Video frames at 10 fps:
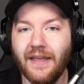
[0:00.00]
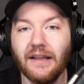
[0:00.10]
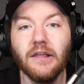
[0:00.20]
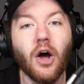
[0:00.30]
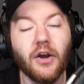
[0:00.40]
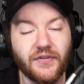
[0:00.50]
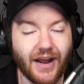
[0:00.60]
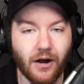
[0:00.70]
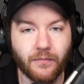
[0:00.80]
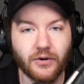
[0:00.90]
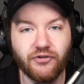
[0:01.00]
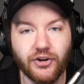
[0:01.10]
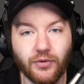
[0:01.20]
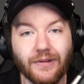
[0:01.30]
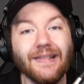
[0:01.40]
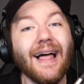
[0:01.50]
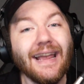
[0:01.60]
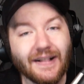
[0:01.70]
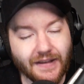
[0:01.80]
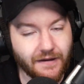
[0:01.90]
they lost Alperen Sengun
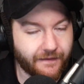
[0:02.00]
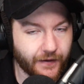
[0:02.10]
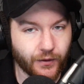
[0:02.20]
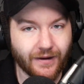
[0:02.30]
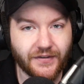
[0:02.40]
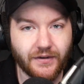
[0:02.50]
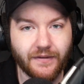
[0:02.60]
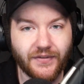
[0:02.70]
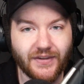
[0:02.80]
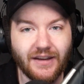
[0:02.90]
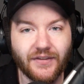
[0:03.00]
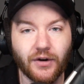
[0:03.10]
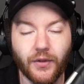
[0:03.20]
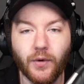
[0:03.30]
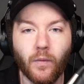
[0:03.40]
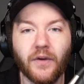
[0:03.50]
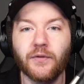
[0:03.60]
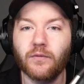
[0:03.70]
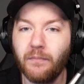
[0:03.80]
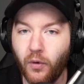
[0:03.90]
likely for the rest of the season, although it
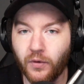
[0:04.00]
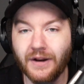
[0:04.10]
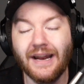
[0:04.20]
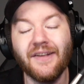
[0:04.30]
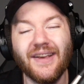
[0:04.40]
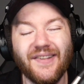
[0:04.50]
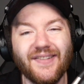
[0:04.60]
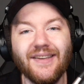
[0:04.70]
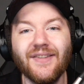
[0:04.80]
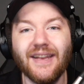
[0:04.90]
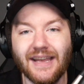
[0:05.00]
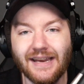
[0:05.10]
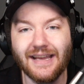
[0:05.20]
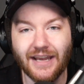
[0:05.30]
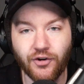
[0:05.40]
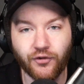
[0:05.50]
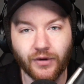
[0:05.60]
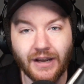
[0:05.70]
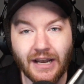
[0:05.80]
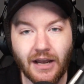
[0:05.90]
wasn't reported as a season-ending
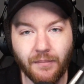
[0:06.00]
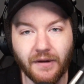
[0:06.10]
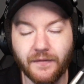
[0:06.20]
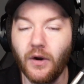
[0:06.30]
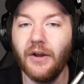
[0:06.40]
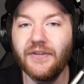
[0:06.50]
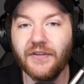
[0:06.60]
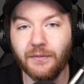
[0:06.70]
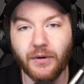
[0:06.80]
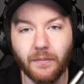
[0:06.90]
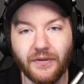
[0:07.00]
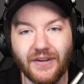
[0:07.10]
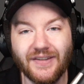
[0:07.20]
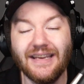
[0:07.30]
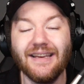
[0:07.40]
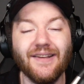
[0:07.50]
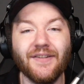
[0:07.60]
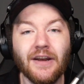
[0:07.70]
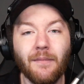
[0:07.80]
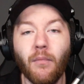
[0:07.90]
injury. But for all intents and purposes, he
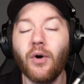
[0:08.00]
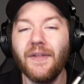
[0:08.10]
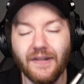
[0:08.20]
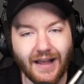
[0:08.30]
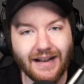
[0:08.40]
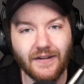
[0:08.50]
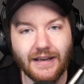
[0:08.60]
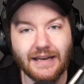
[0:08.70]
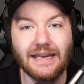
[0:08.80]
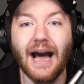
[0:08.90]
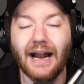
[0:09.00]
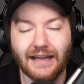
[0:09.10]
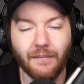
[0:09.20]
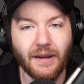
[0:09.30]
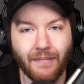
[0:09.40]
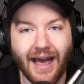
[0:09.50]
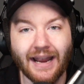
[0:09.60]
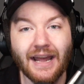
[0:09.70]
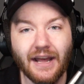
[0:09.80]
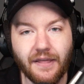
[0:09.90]
is more than likely not coming
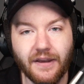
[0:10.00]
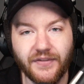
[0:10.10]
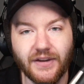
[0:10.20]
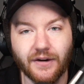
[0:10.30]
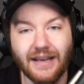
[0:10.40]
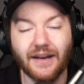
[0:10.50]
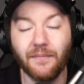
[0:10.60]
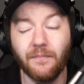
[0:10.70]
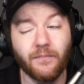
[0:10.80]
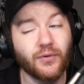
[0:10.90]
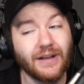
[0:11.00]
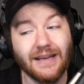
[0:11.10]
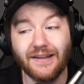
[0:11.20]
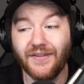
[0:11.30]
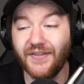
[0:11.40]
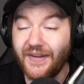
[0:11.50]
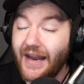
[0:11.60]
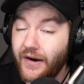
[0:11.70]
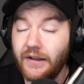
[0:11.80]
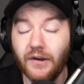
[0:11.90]
back this year. He had a pretty
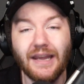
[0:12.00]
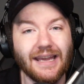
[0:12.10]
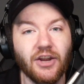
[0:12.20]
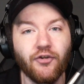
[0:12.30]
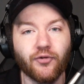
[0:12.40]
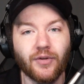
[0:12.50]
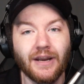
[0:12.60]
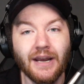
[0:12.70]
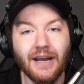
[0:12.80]
scary-looking injury